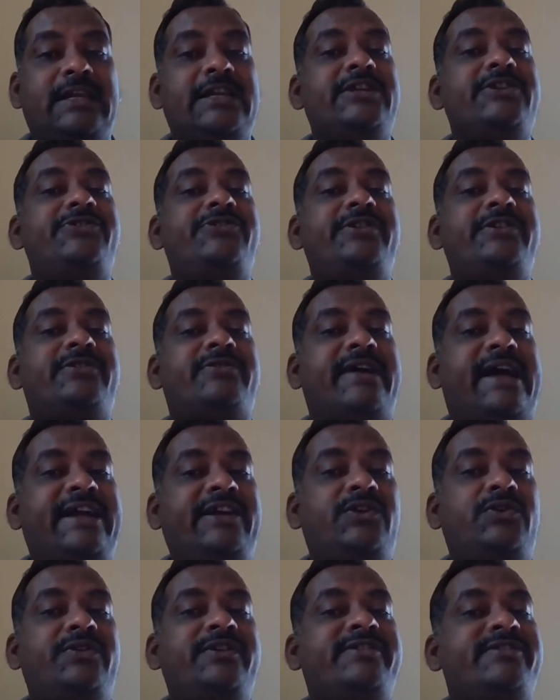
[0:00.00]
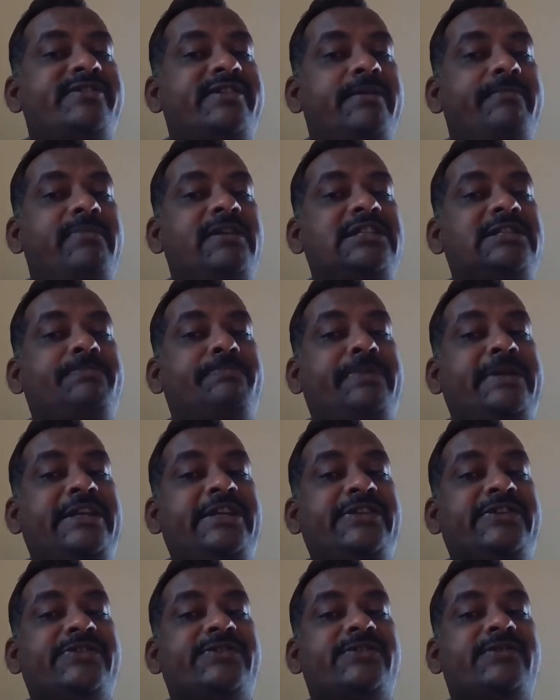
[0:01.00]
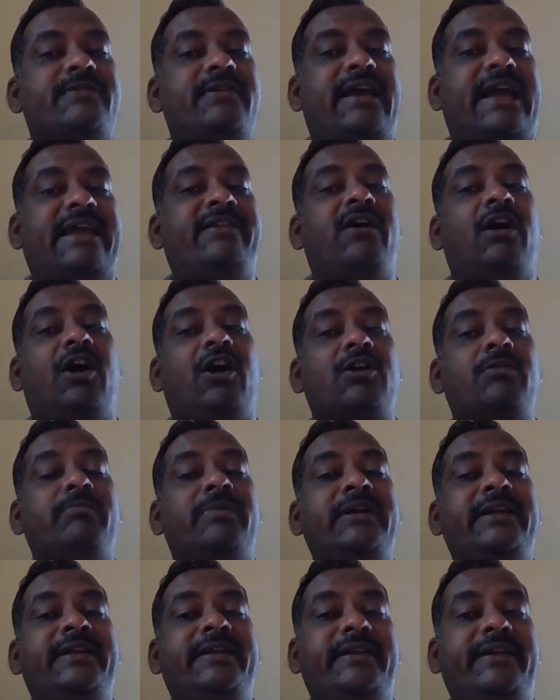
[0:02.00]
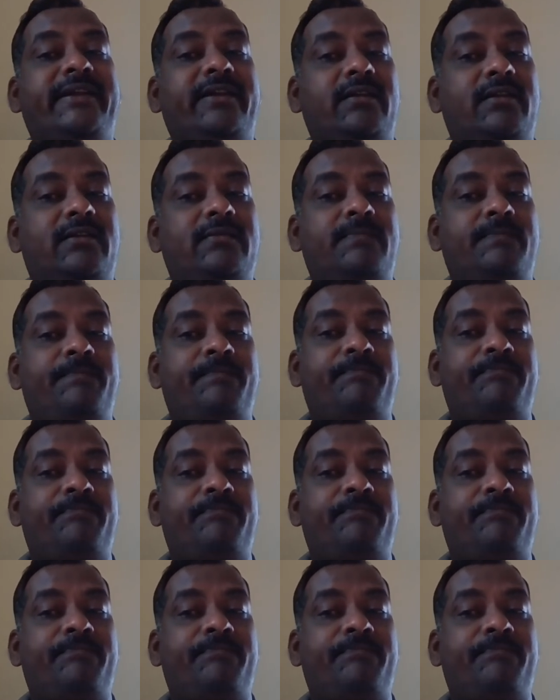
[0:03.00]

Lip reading: she tried to establish peace and harmony in England.